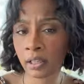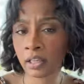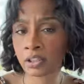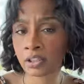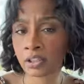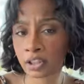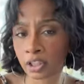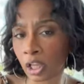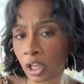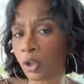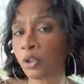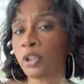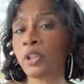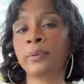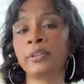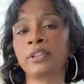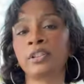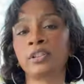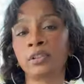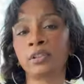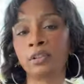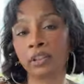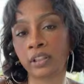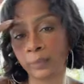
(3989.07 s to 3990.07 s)
slowly but
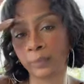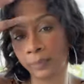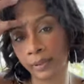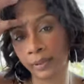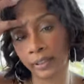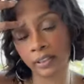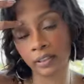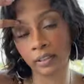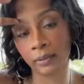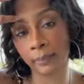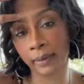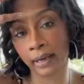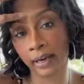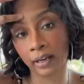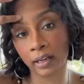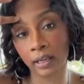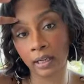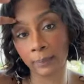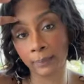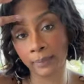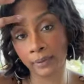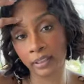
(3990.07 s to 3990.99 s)
surely picking them back up.